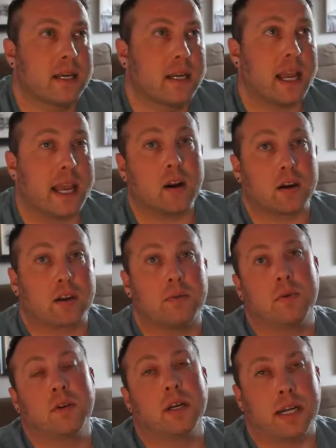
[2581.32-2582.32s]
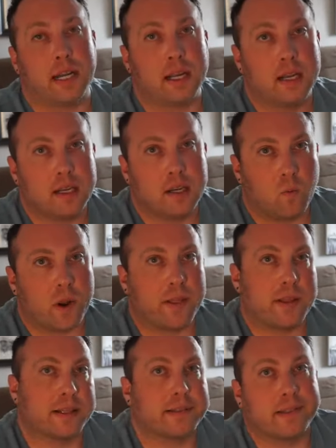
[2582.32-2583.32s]
and our community when
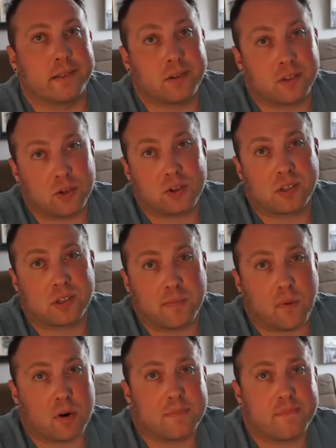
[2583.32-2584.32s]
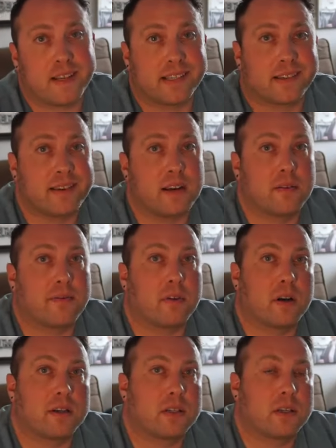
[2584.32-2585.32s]
the institutional support isn't here for
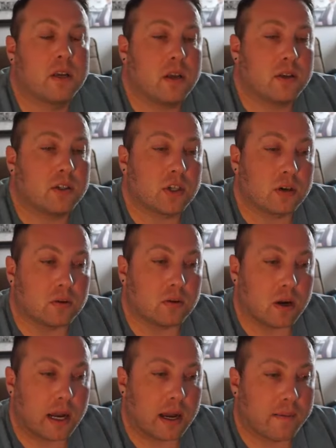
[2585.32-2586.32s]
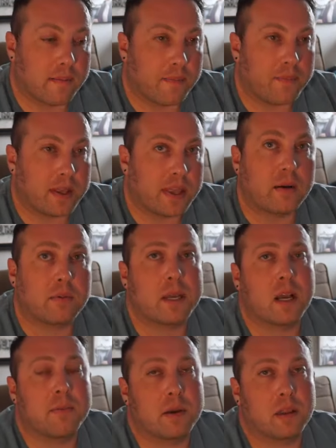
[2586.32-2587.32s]
us. So that'll be
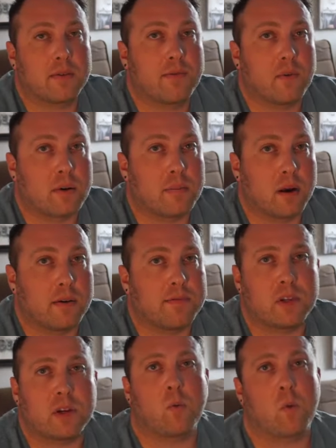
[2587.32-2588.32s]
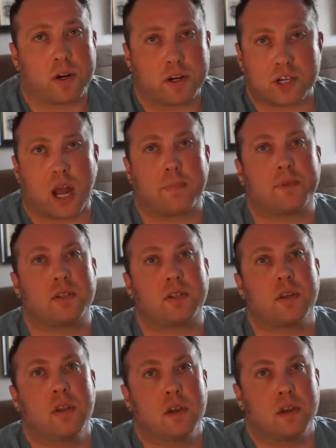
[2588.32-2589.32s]
coming in the form of workshops,
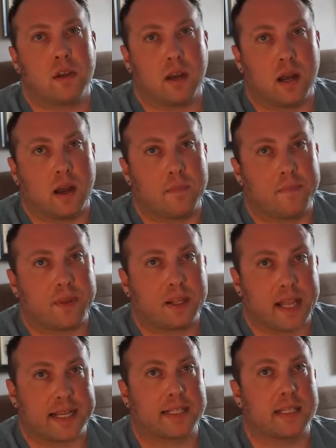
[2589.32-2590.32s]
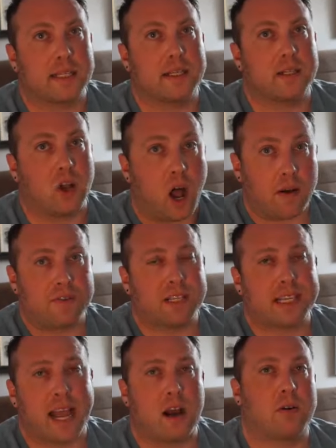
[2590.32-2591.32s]
classes,
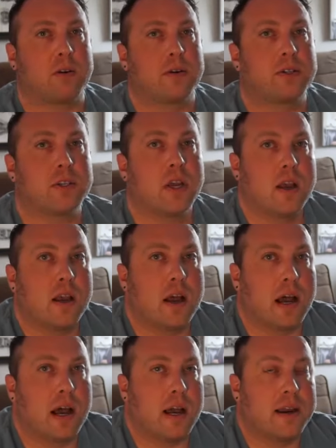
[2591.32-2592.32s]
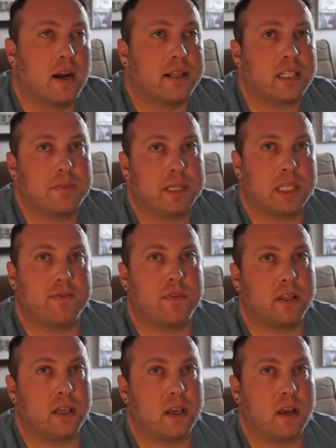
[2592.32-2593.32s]
office hours, not
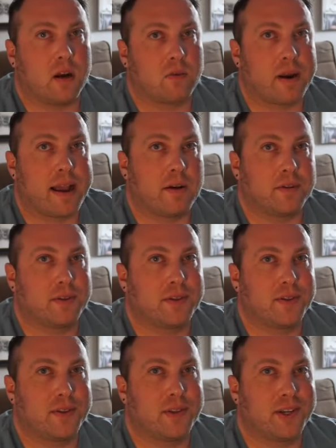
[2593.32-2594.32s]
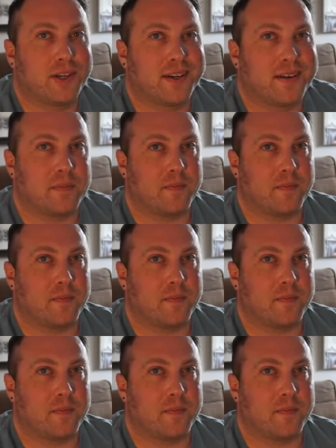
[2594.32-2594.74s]
specifically around the